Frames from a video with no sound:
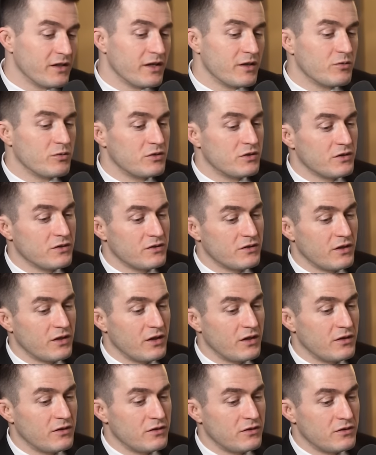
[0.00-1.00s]
languages
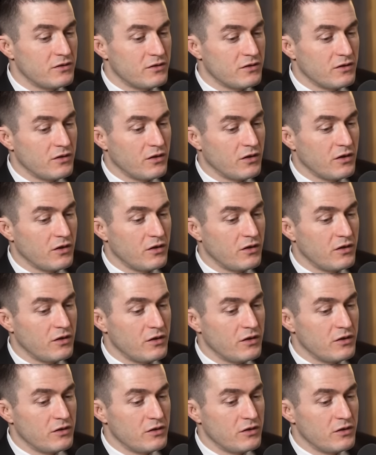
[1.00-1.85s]
that uh,